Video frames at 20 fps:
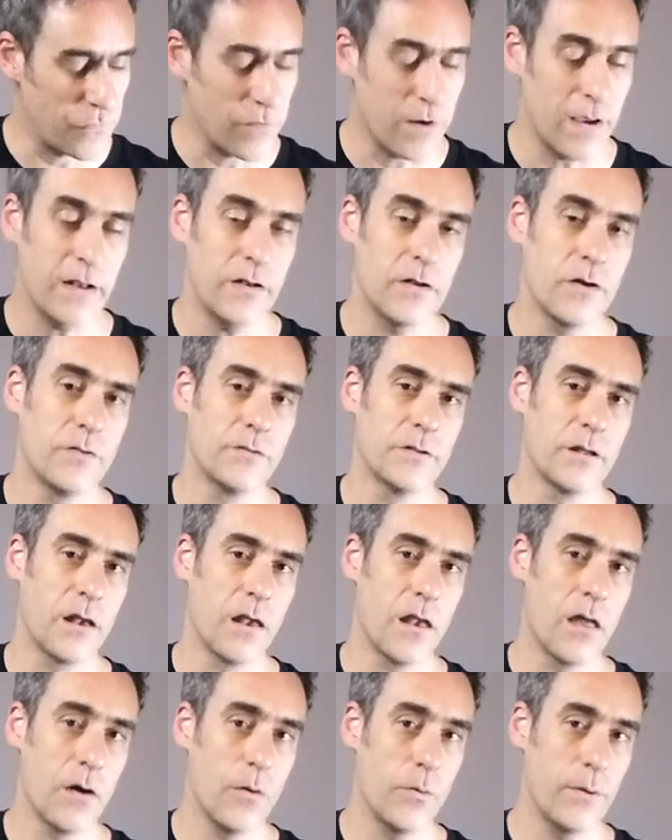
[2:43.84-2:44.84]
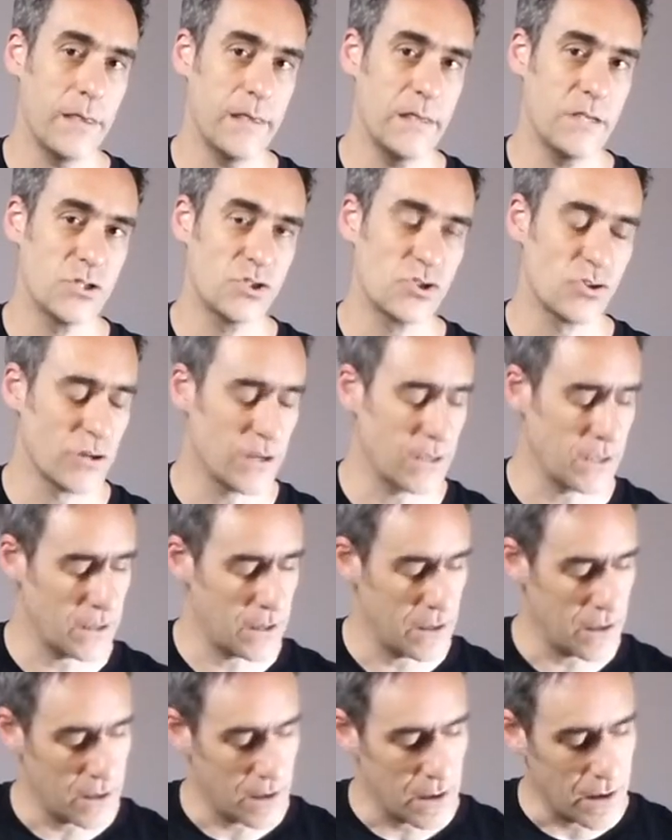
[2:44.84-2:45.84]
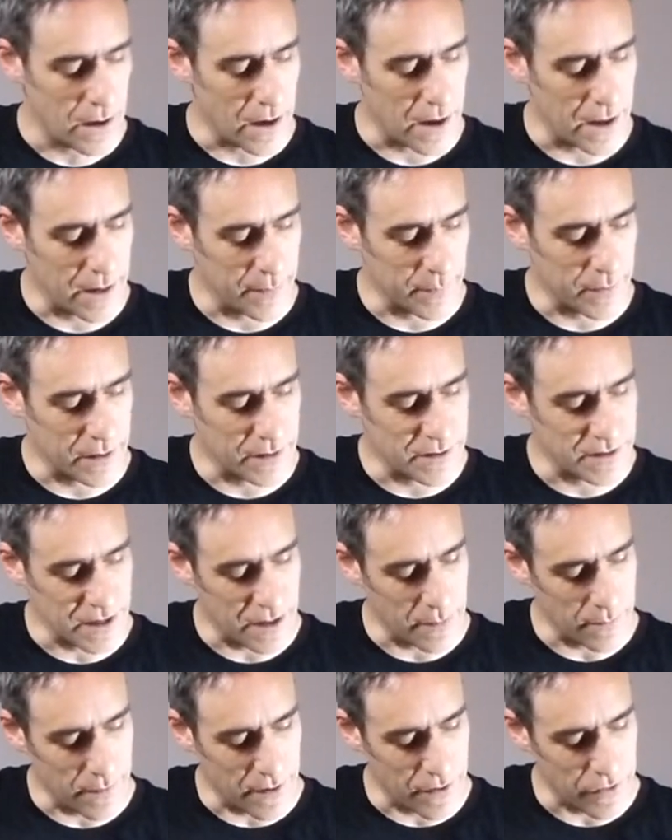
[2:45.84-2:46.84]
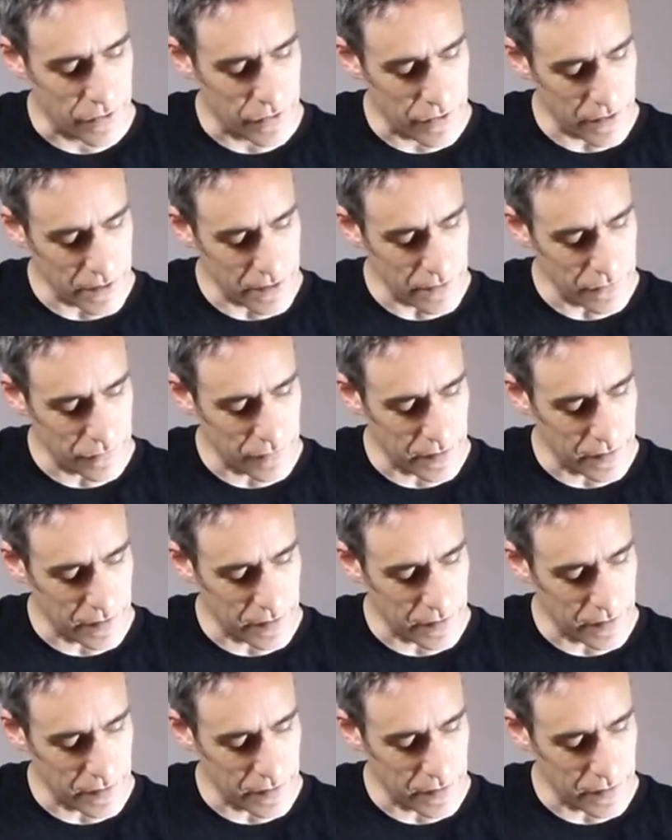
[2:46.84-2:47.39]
fret on the low E string, and I'm going to take my third